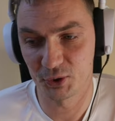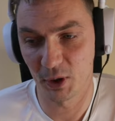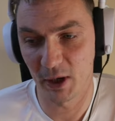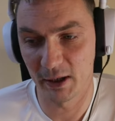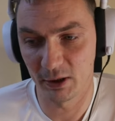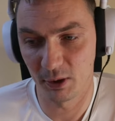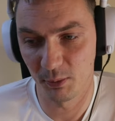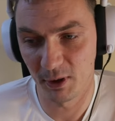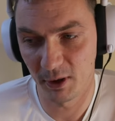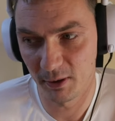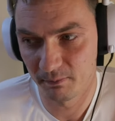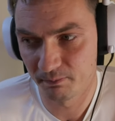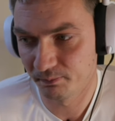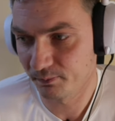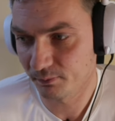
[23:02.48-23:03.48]
try to
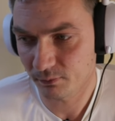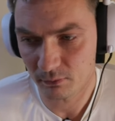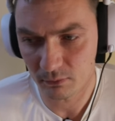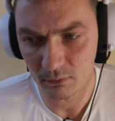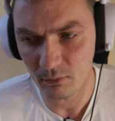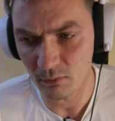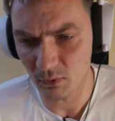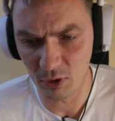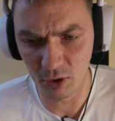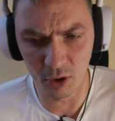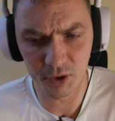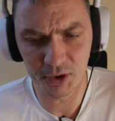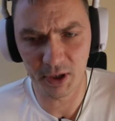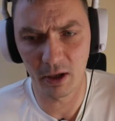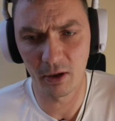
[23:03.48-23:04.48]
be
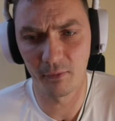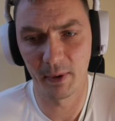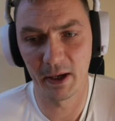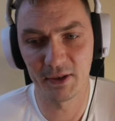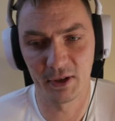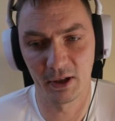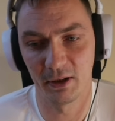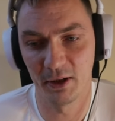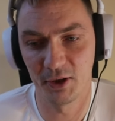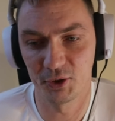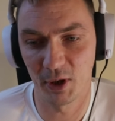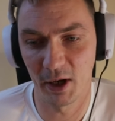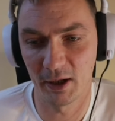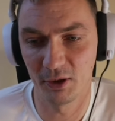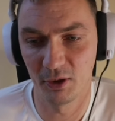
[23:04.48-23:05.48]
yourself, basically.
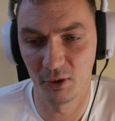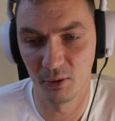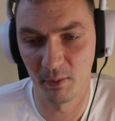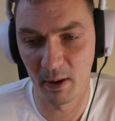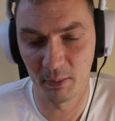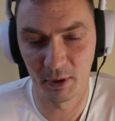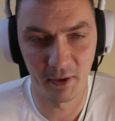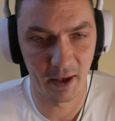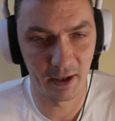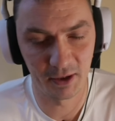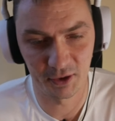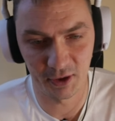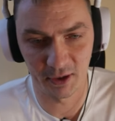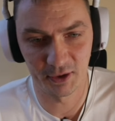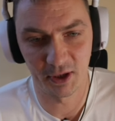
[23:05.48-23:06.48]
Try to remember that
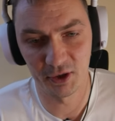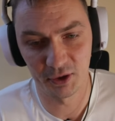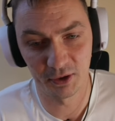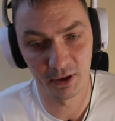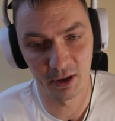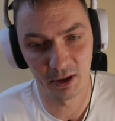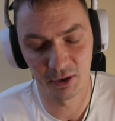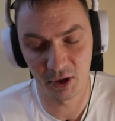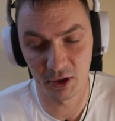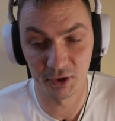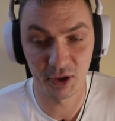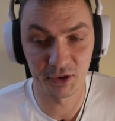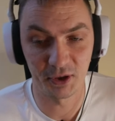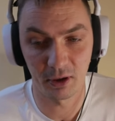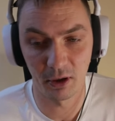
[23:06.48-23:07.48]
it's essentially is
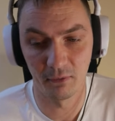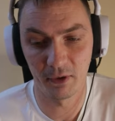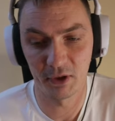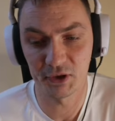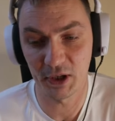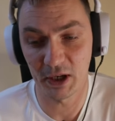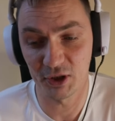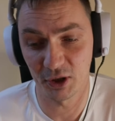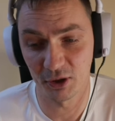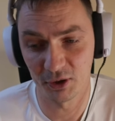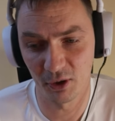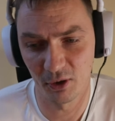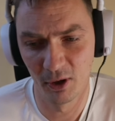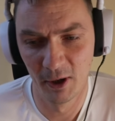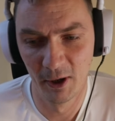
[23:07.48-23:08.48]
just a conversation.
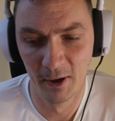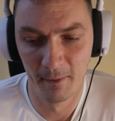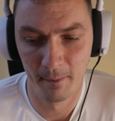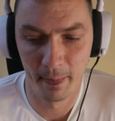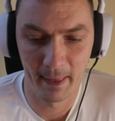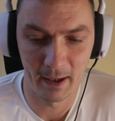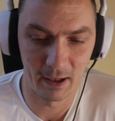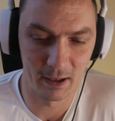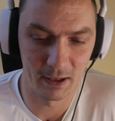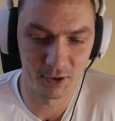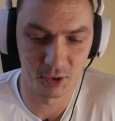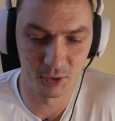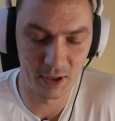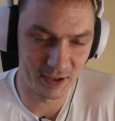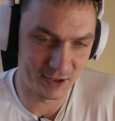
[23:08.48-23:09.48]
So
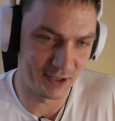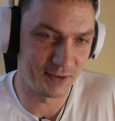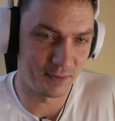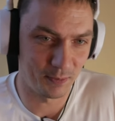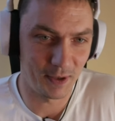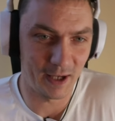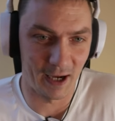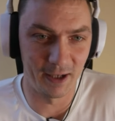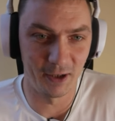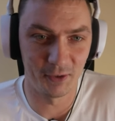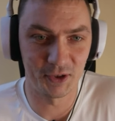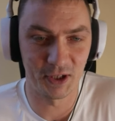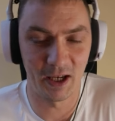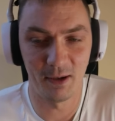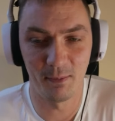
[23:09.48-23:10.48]
this is kind of
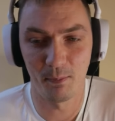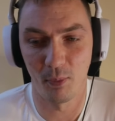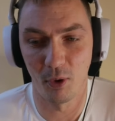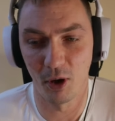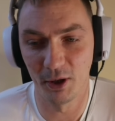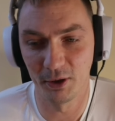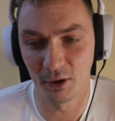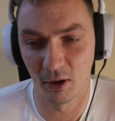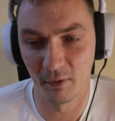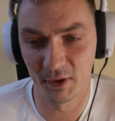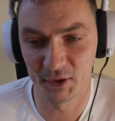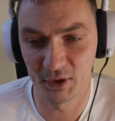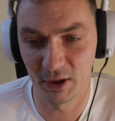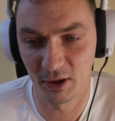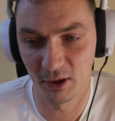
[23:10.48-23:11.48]
same point.
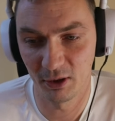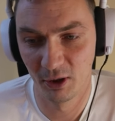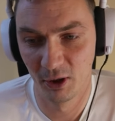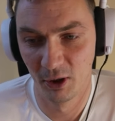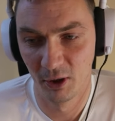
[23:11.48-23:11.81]
Obviously,